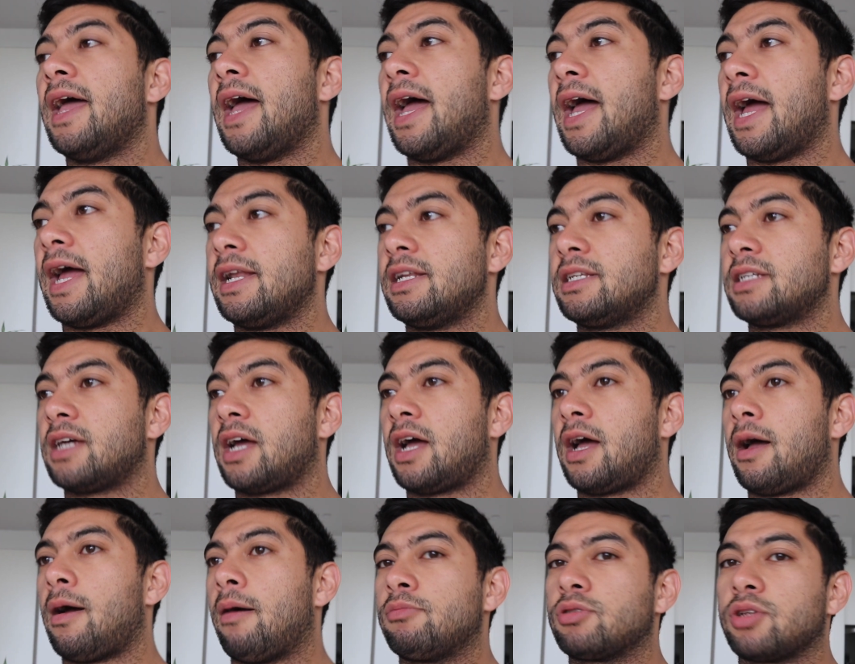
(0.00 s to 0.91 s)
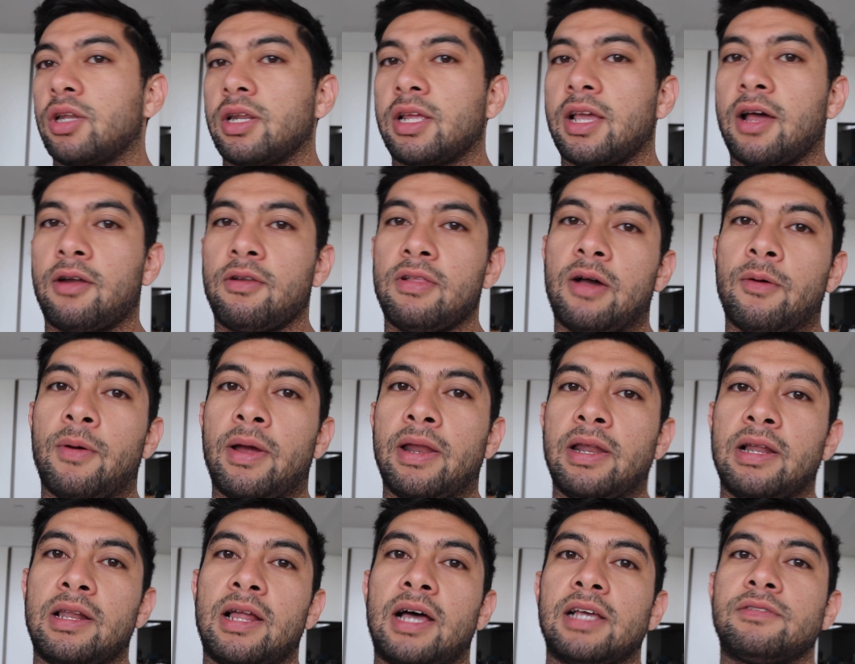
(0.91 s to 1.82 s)
And I'm just gonna cut all that weight
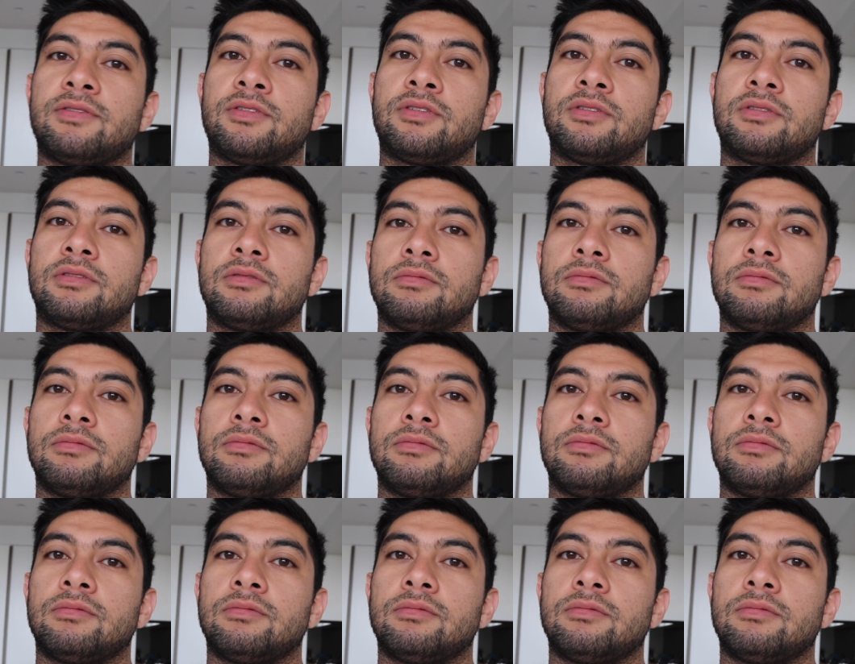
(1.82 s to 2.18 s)
in the last